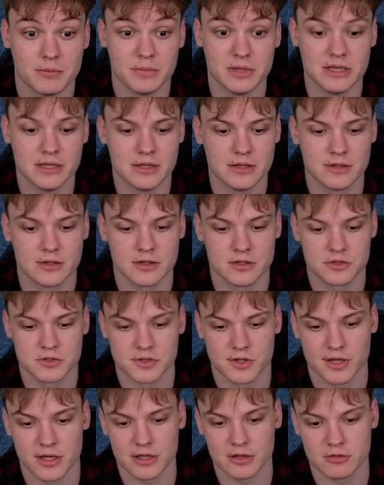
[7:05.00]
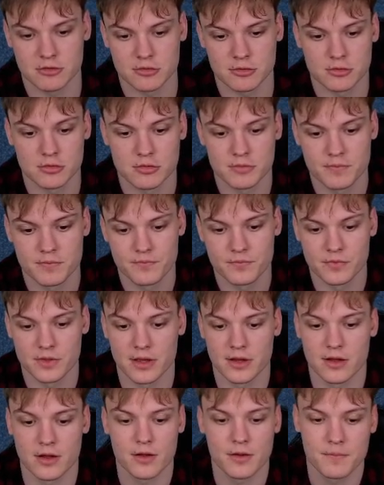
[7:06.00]
beginner trying to
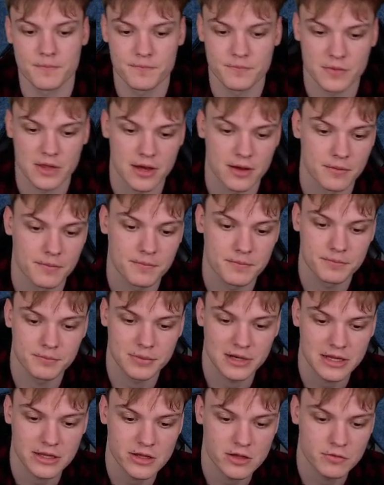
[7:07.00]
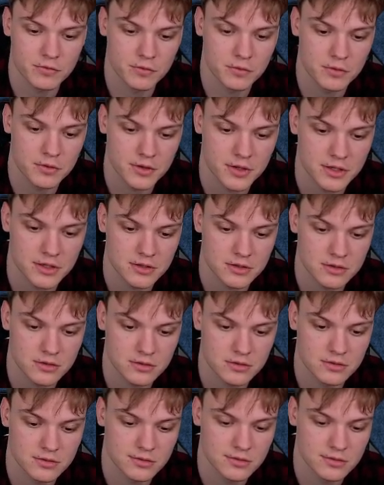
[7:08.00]
play e4 and